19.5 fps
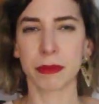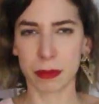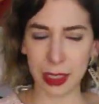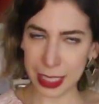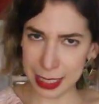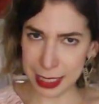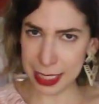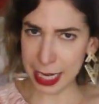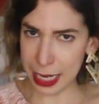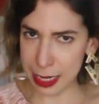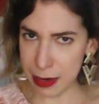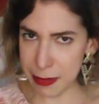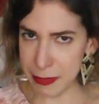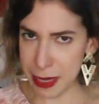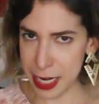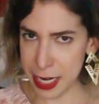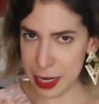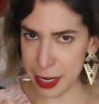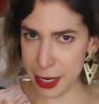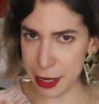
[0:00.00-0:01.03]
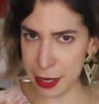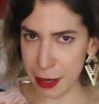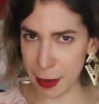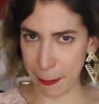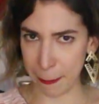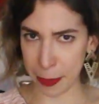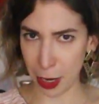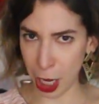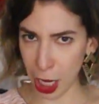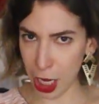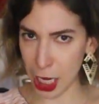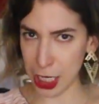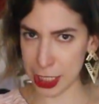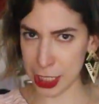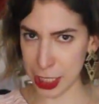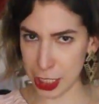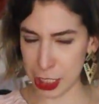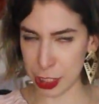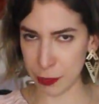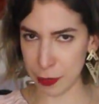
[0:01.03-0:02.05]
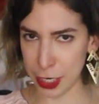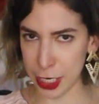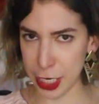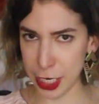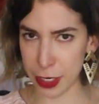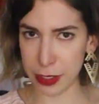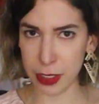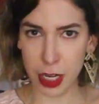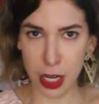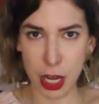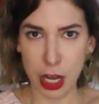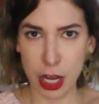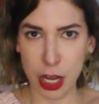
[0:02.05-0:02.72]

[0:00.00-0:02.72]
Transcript: let's take a minute here to pause this video,